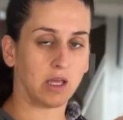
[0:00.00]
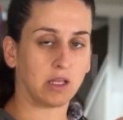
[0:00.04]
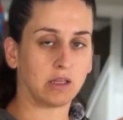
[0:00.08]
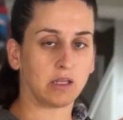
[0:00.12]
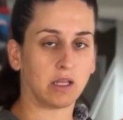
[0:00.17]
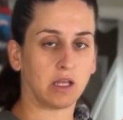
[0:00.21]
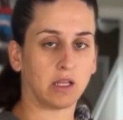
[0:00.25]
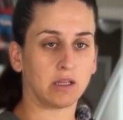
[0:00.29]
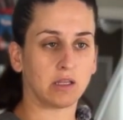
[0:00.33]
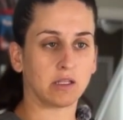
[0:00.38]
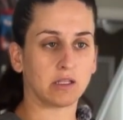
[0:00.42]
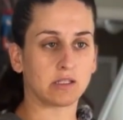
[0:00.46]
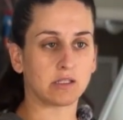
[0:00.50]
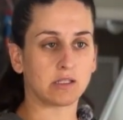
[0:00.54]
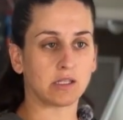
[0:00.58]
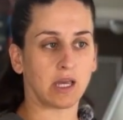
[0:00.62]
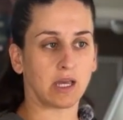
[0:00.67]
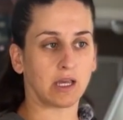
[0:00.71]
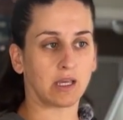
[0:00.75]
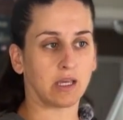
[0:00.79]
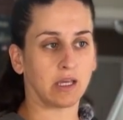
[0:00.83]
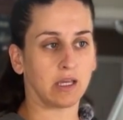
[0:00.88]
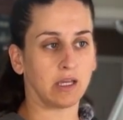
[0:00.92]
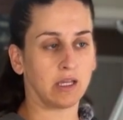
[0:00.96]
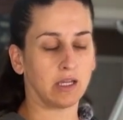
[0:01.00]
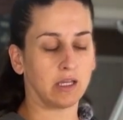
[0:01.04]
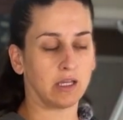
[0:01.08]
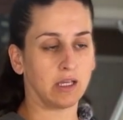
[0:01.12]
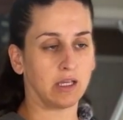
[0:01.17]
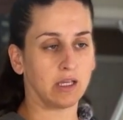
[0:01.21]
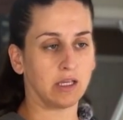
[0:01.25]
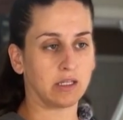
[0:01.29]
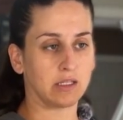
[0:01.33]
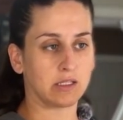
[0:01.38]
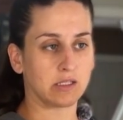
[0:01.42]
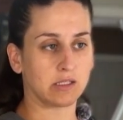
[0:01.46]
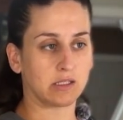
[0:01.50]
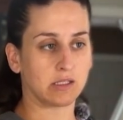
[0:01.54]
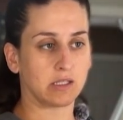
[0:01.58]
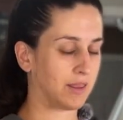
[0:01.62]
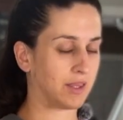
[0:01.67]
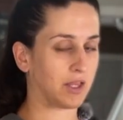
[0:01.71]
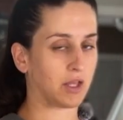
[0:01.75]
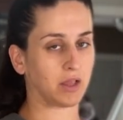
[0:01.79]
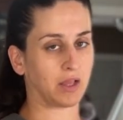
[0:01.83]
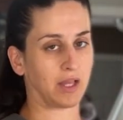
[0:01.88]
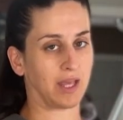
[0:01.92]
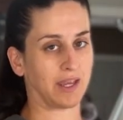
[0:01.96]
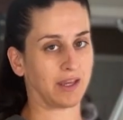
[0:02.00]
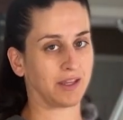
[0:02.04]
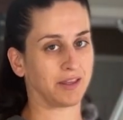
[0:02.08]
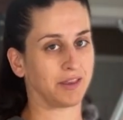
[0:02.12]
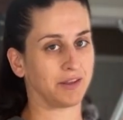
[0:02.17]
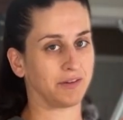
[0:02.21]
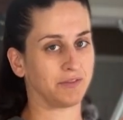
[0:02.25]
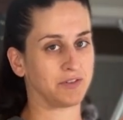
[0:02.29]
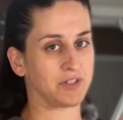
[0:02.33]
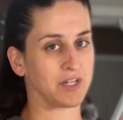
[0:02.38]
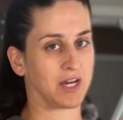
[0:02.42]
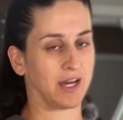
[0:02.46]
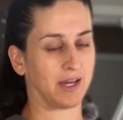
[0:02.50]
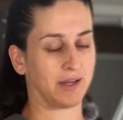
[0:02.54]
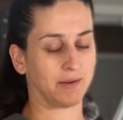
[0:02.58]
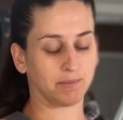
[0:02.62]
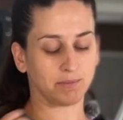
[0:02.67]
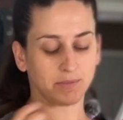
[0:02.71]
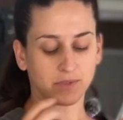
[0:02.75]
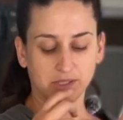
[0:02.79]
and then the second is the length of time.